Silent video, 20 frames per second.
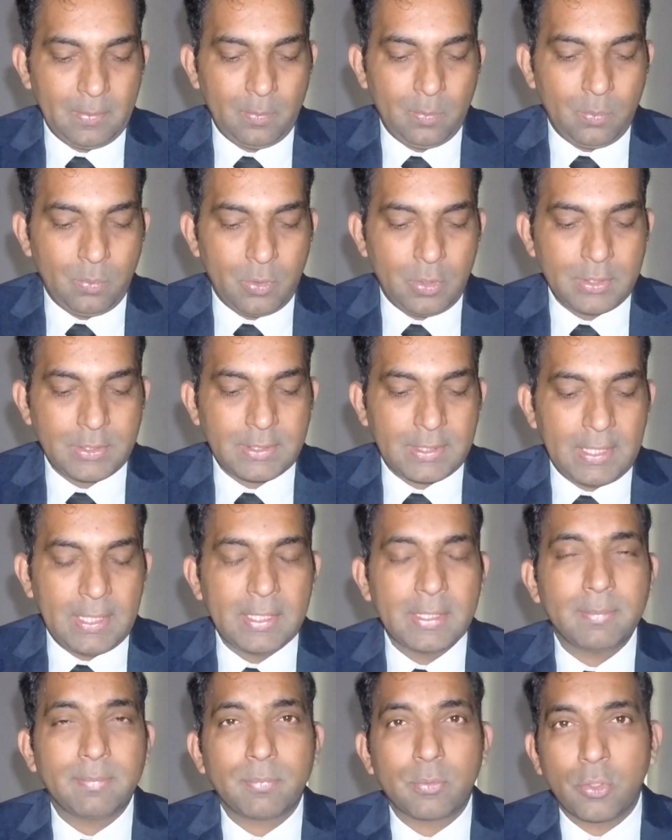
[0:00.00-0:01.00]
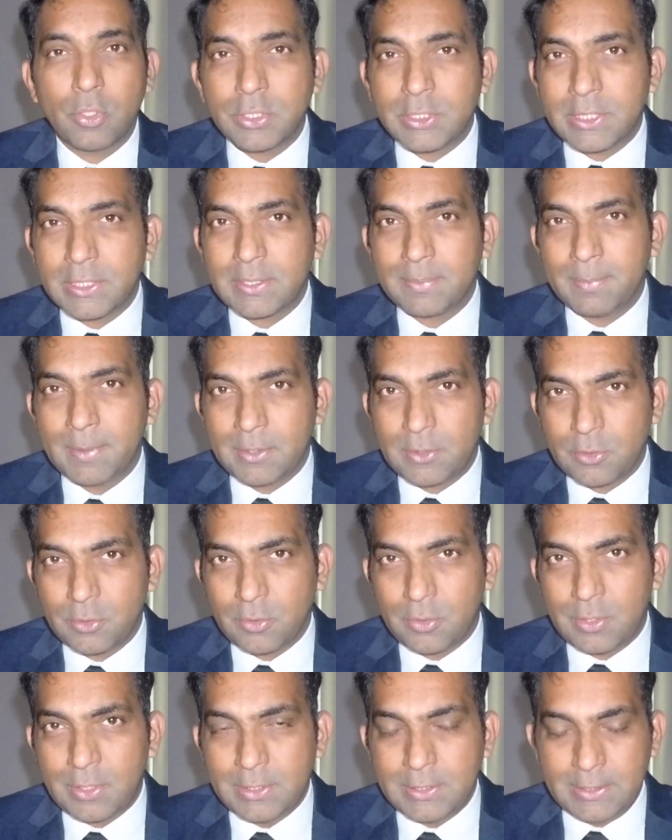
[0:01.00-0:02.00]
What are the project
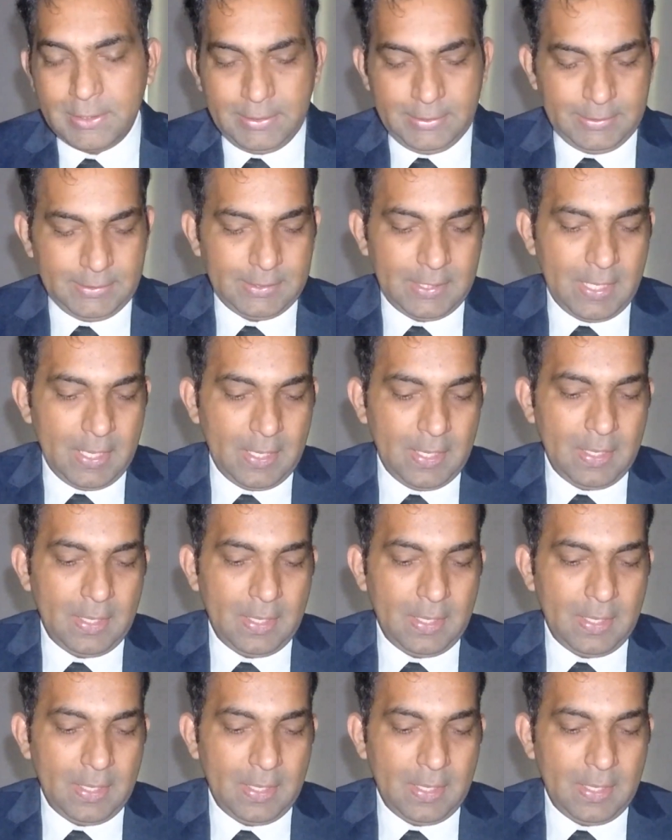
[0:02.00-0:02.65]
methodologies?